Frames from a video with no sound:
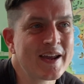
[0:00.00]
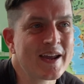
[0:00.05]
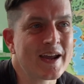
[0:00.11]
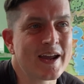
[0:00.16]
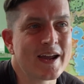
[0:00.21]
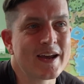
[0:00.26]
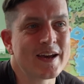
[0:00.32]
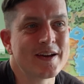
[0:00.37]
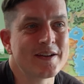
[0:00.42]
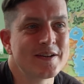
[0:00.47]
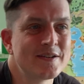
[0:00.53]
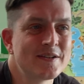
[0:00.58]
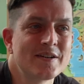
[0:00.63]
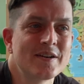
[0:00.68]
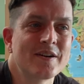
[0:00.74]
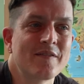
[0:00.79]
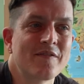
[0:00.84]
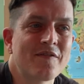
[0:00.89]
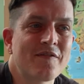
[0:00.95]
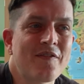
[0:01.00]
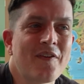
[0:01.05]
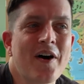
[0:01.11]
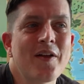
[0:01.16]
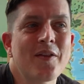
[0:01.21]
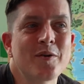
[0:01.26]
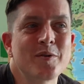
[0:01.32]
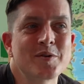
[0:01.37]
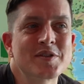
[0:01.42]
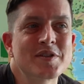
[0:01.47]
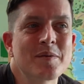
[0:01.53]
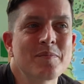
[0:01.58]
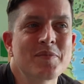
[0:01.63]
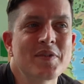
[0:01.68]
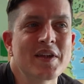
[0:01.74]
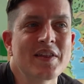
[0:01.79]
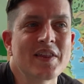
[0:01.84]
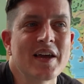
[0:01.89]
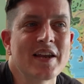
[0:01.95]
and follow
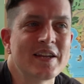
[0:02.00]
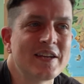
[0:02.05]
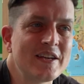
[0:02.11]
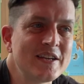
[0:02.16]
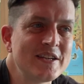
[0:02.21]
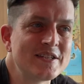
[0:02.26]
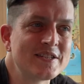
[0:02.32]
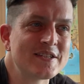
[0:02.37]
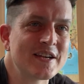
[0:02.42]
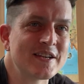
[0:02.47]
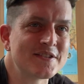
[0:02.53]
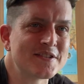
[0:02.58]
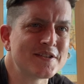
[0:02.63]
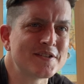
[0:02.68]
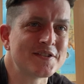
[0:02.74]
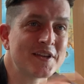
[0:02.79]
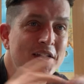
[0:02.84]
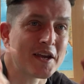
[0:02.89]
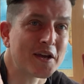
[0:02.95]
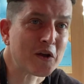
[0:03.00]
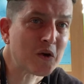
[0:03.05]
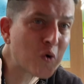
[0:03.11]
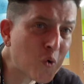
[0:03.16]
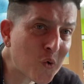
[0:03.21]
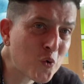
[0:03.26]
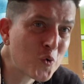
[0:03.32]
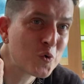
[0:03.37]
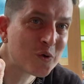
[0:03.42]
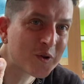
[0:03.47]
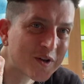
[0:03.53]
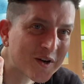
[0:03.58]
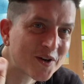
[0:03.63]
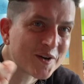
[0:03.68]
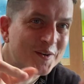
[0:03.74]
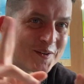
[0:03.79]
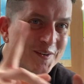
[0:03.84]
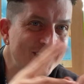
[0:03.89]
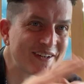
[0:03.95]
something that he says is a cool
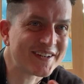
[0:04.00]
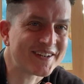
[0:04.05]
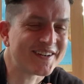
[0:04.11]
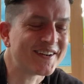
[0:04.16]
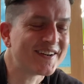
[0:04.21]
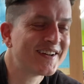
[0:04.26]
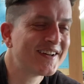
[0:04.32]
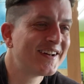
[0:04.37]
career.